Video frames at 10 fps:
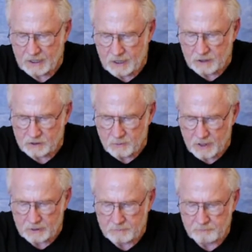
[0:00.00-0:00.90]
a hinge
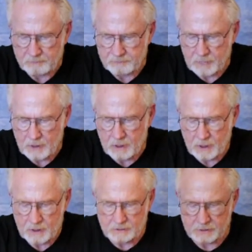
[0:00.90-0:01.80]
made.
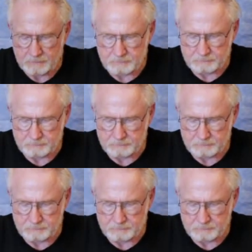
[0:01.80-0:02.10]
See?